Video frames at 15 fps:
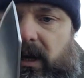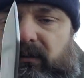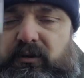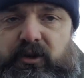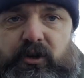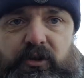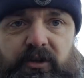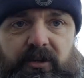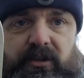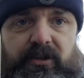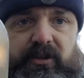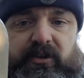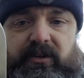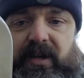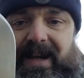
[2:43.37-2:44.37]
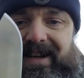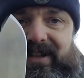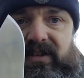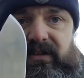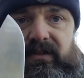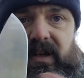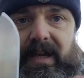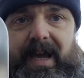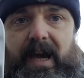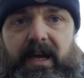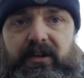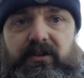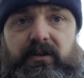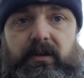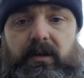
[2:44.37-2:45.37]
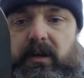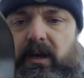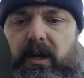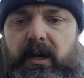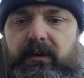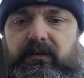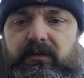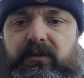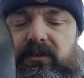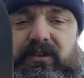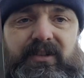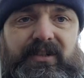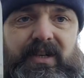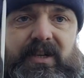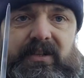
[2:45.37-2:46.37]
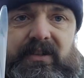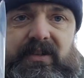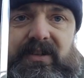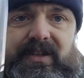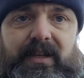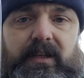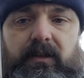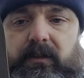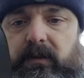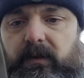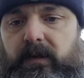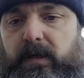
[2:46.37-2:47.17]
just to test the edge and to test the steel.